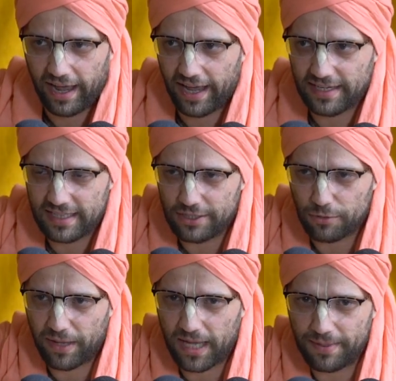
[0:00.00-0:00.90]
And little
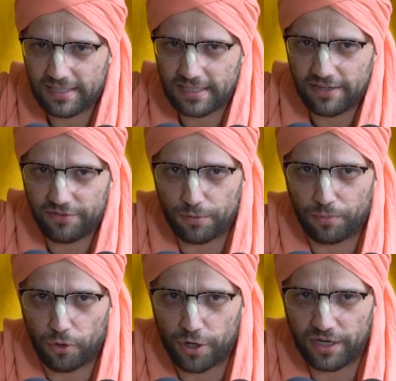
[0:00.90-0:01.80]
babies, if they're
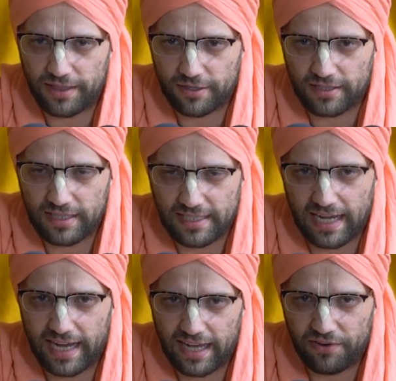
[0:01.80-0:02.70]
born and they
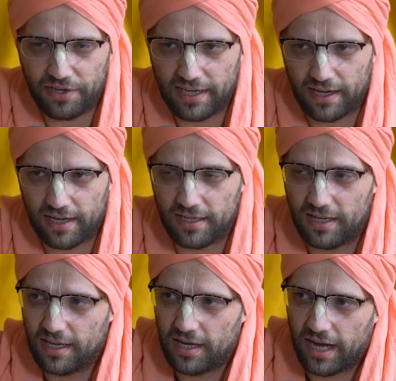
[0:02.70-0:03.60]
die very young,
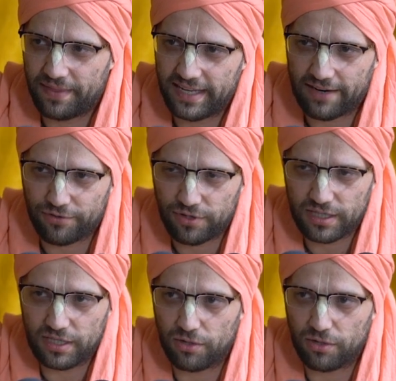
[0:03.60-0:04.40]
they never